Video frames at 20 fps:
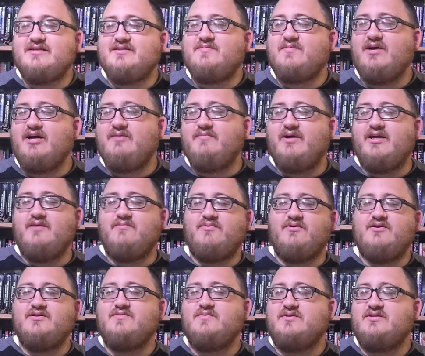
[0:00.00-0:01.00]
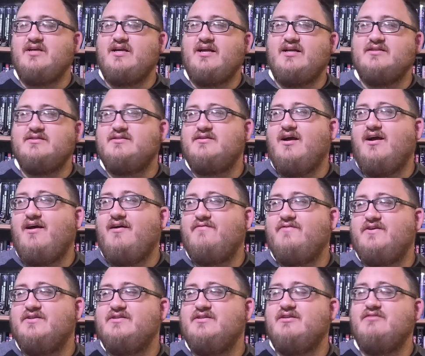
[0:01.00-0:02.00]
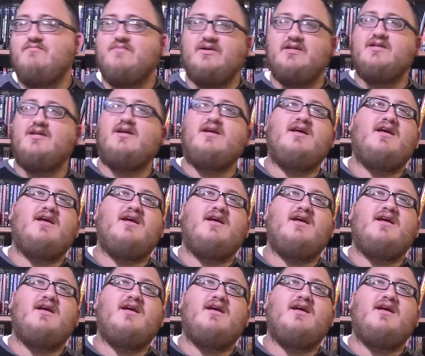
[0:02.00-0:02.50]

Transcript: inspired by the birds, which I guess, obviously, but,